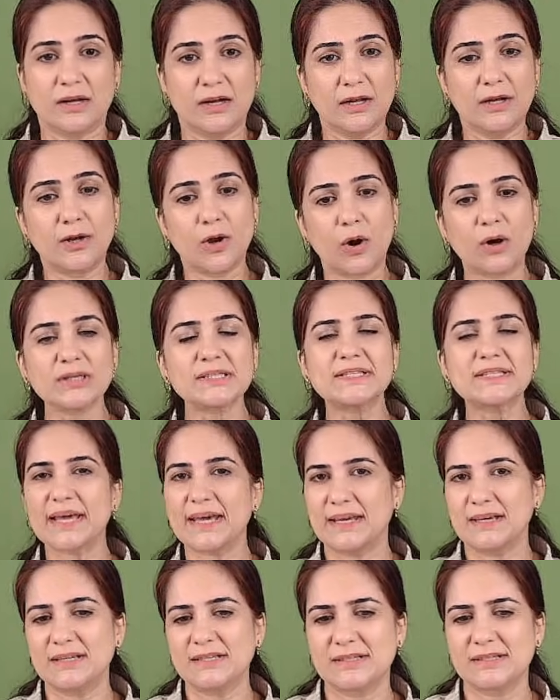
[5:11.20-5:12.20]
Law
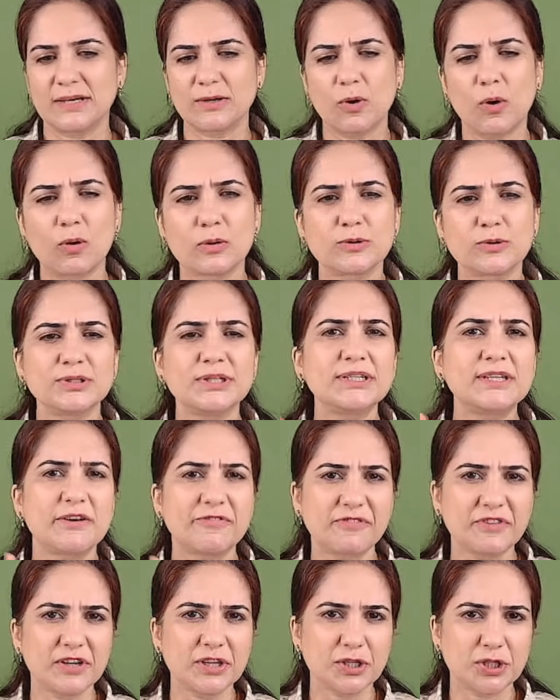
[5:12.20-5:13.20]
says that although the
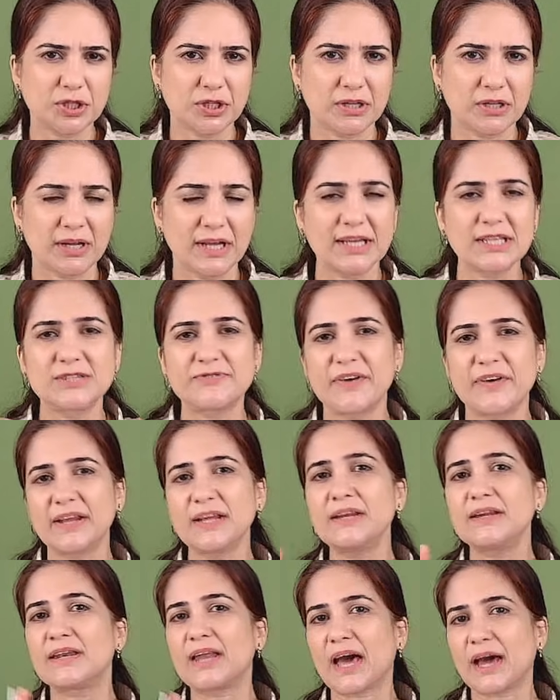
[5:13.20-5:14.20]
definition is
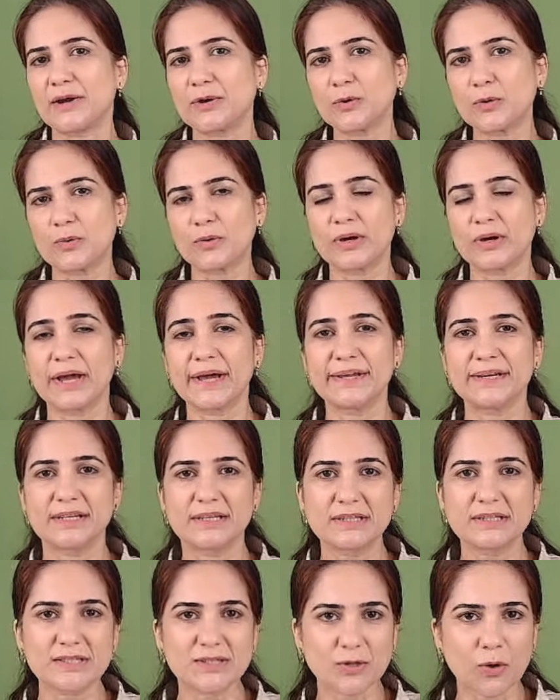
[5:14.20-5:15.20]
very narrow in
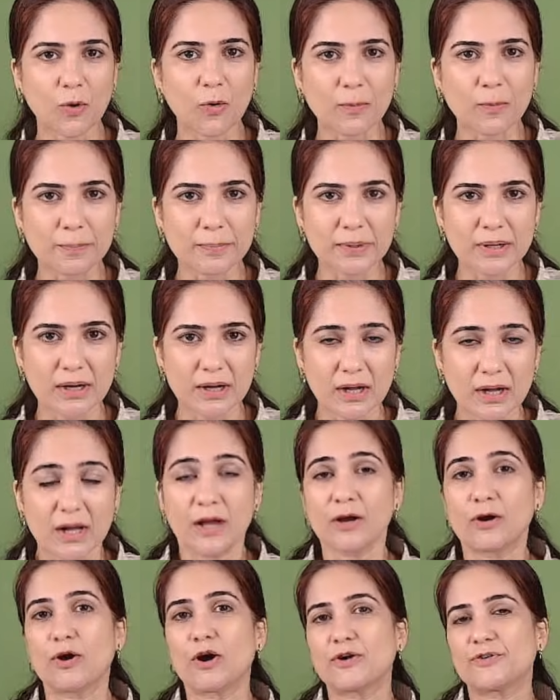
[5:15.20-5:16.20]
its scope,
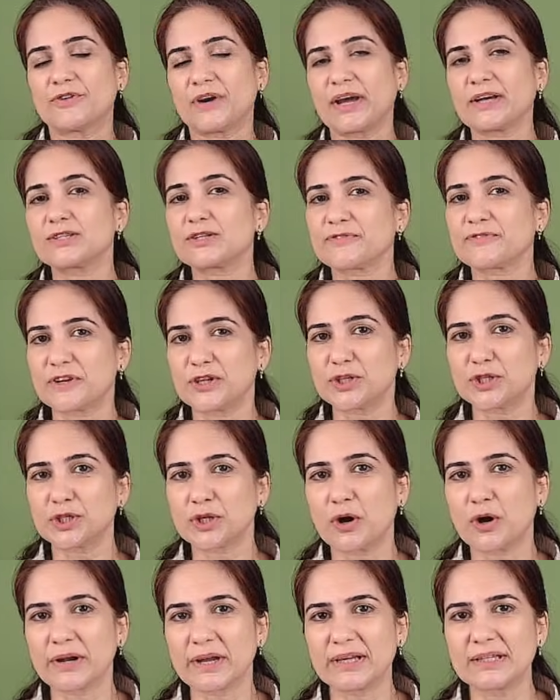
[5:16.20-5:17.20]
contracts of
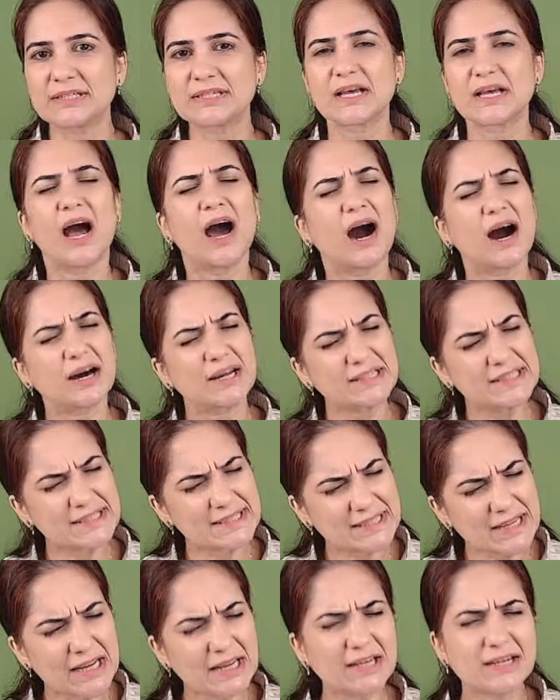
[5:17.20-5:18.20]
insurance are
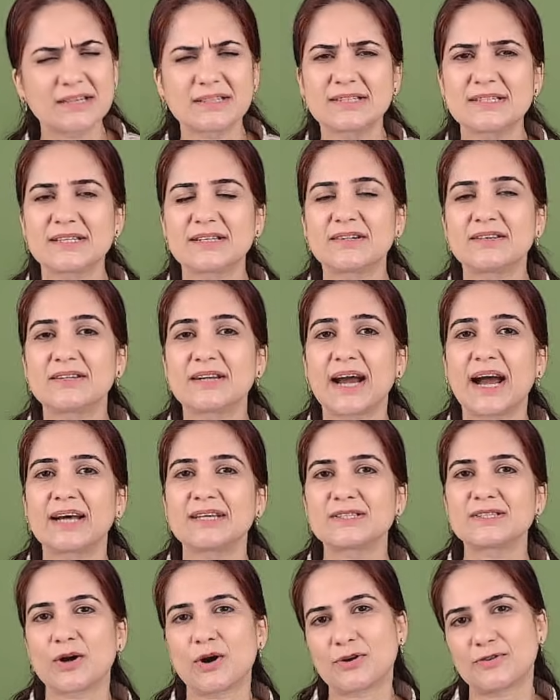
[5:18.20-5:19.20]
still considered
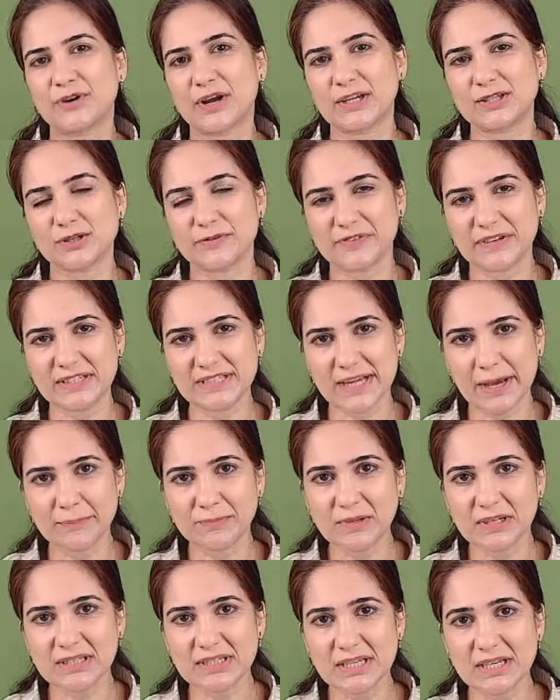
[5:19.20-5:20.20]
as contracts of
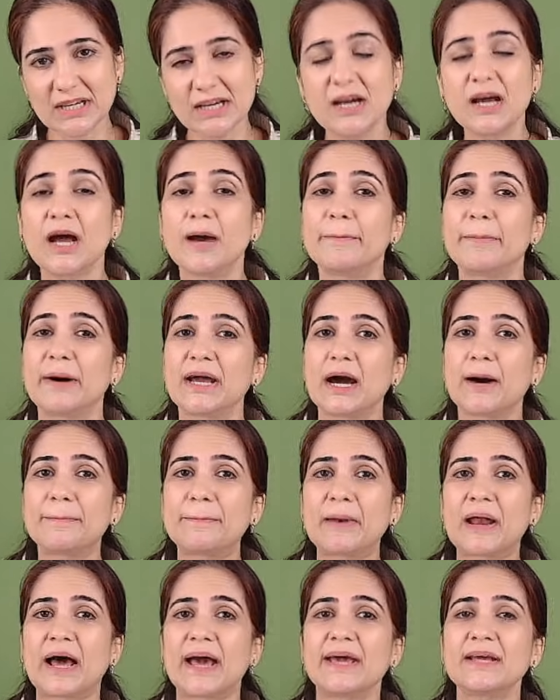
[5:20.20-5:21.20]
indemnity by
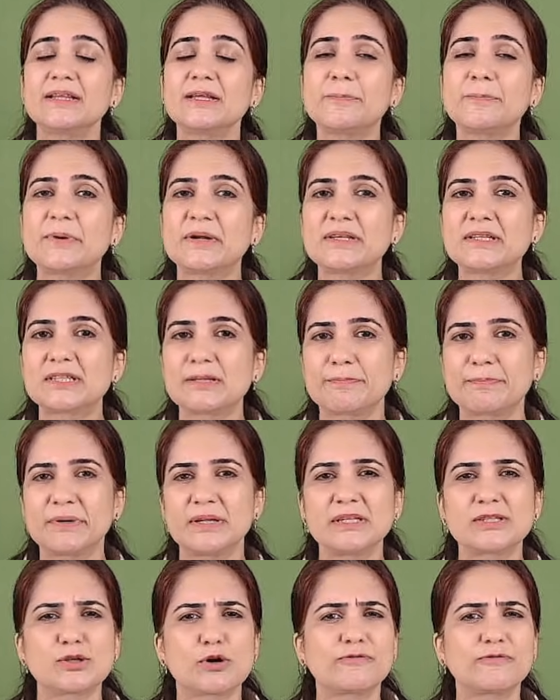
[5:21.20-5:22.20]
applying the
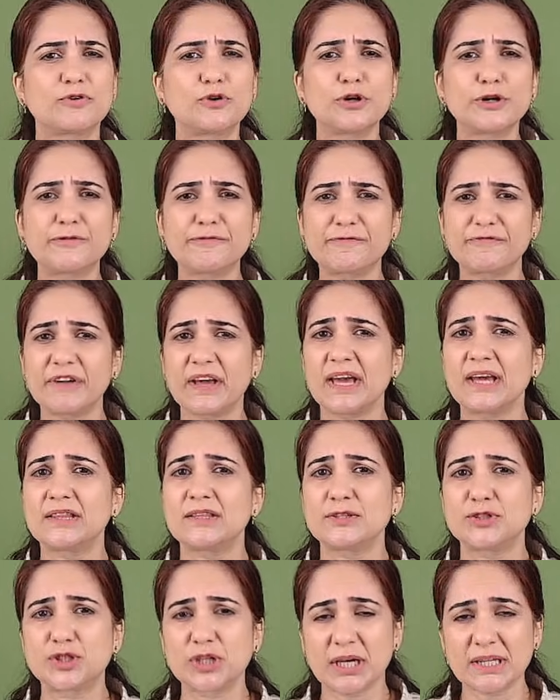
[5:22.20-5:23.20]
principles of good
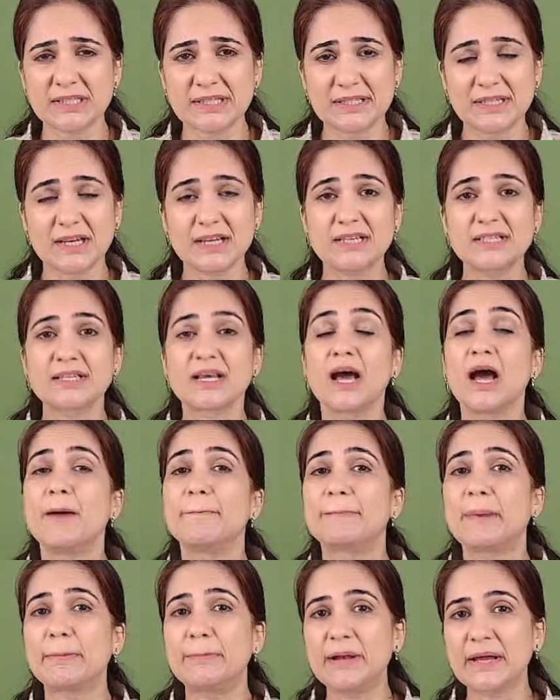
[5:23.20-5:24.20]
faith, justice,
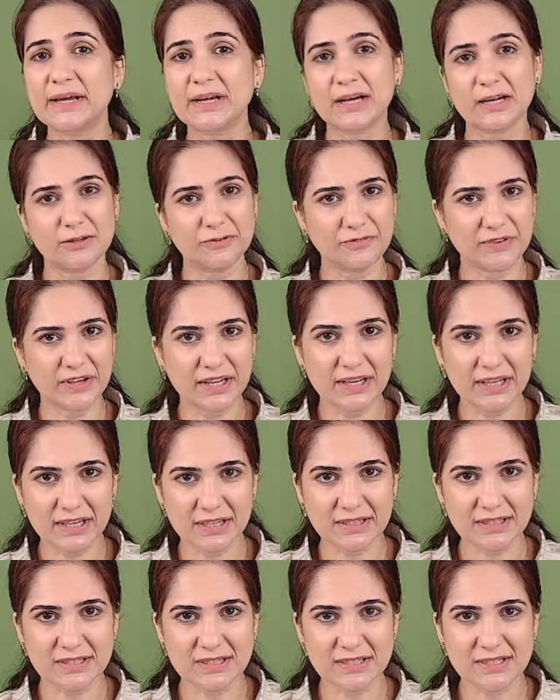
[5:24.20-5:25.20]
public
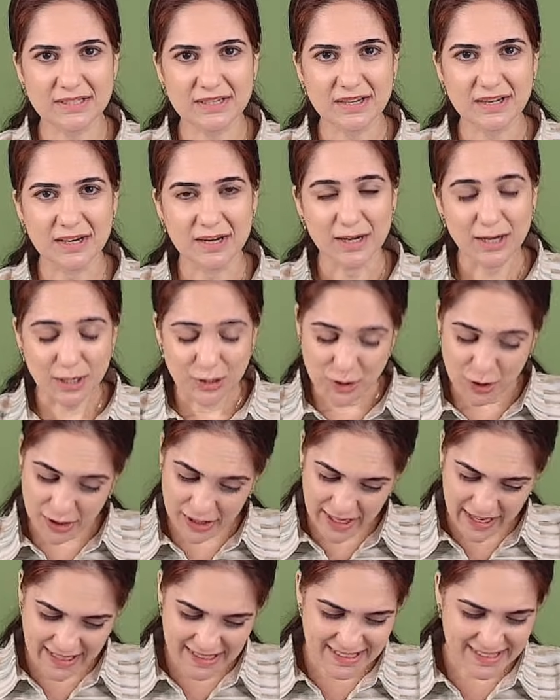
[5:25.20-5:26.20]
convenience. So,
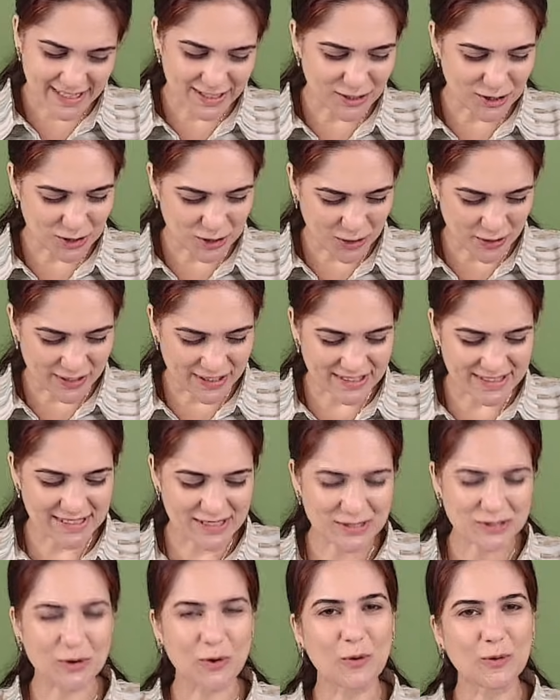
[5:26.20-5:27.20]
yes, insurance
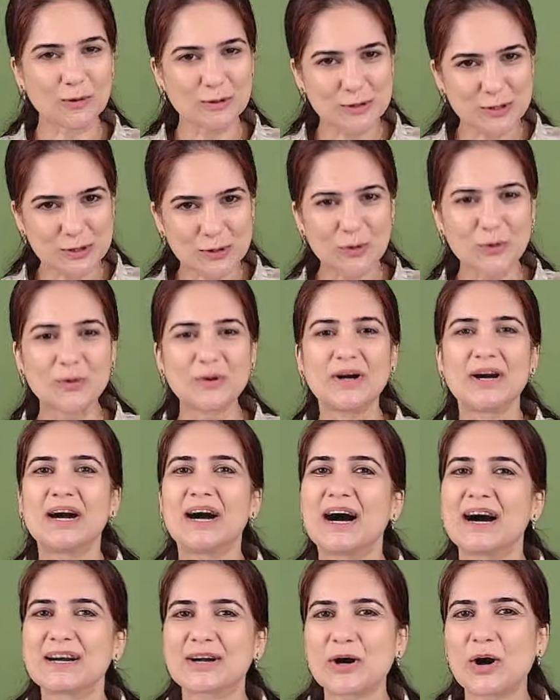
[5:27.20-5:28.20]
is also
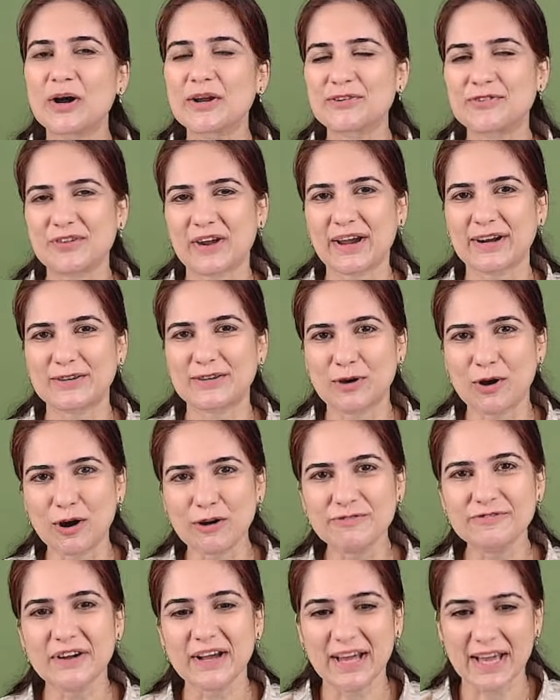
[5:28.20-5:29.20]
a contract
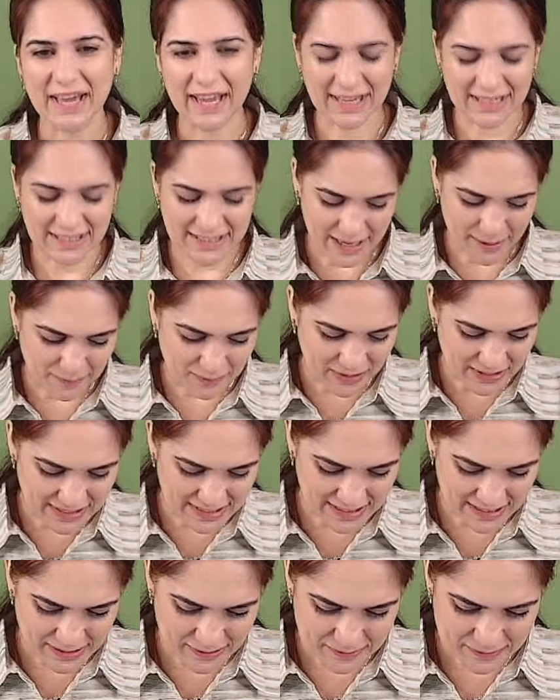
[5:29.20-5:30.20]
of
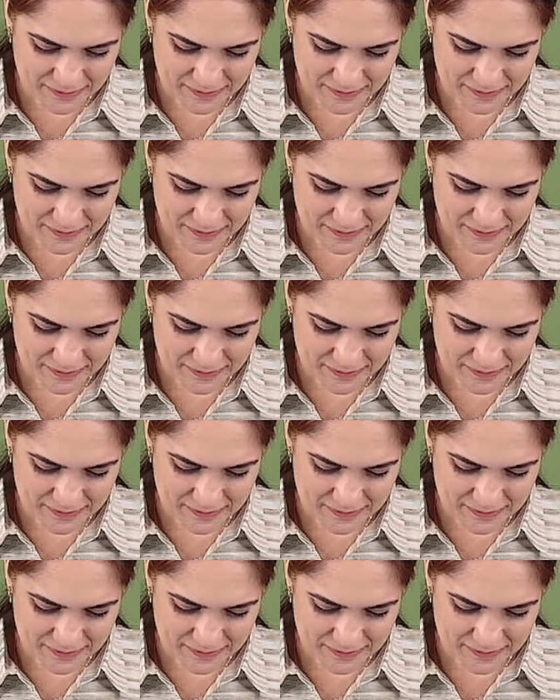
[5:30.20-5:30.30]
indemnity.